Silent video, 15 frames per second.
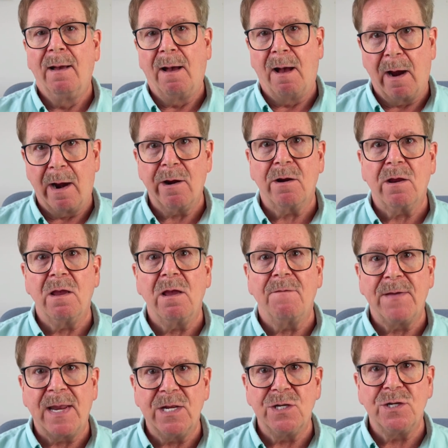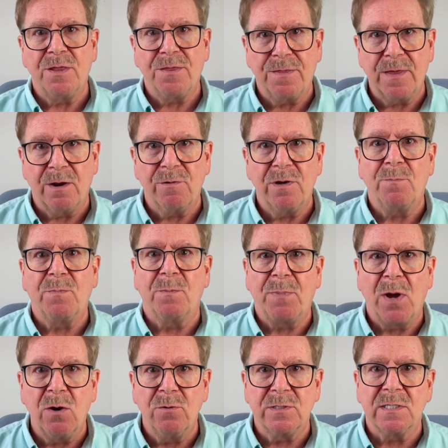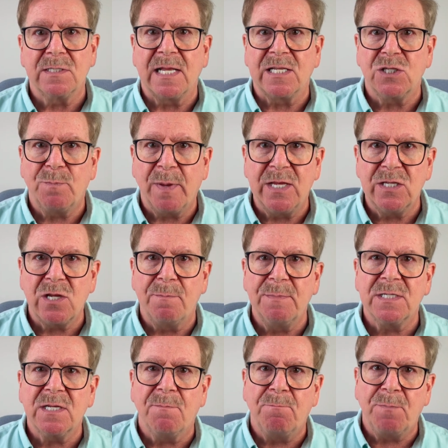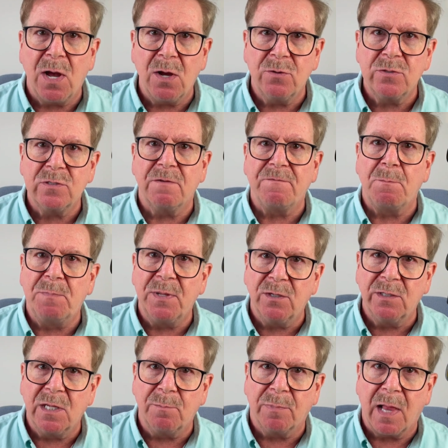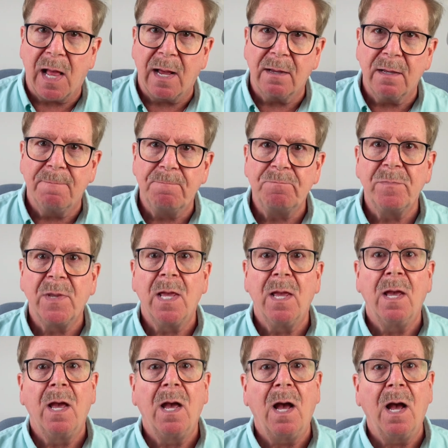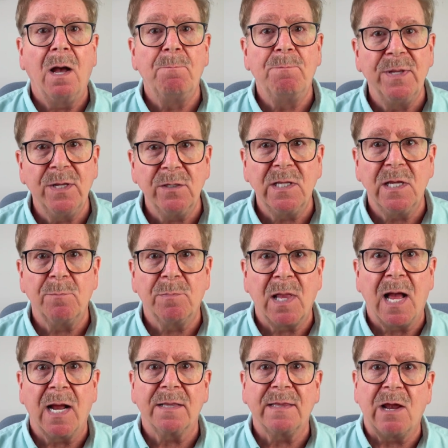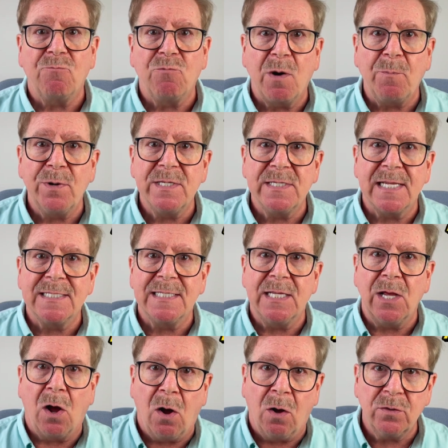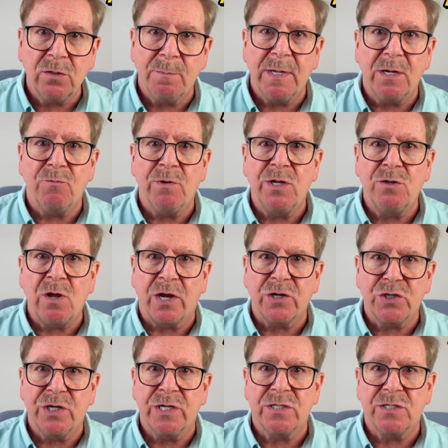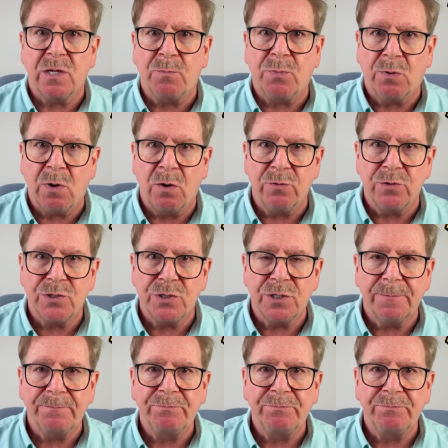Hierarchy of energy theory proposes that space-time is composed of a building block. A building block that represents the ultimate reductionist approach.